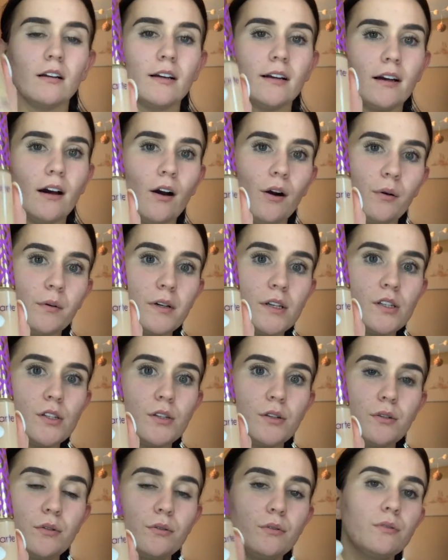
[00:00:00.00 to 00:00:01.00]
I always
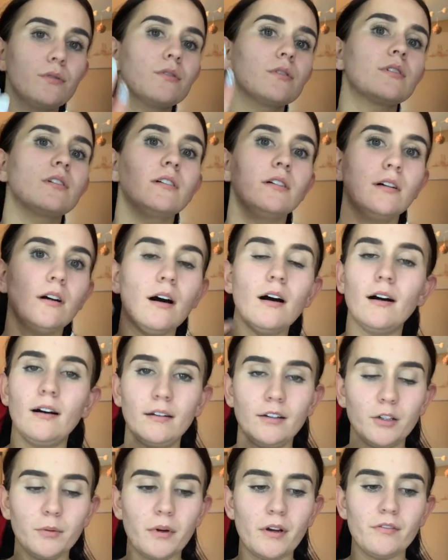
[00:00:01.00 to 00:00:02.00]
use
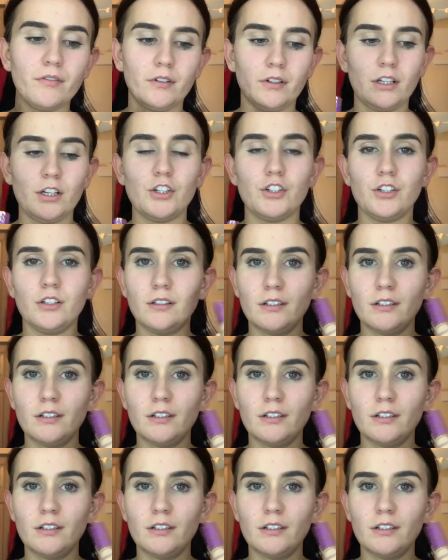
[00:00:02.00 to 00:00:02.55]
under my foundation.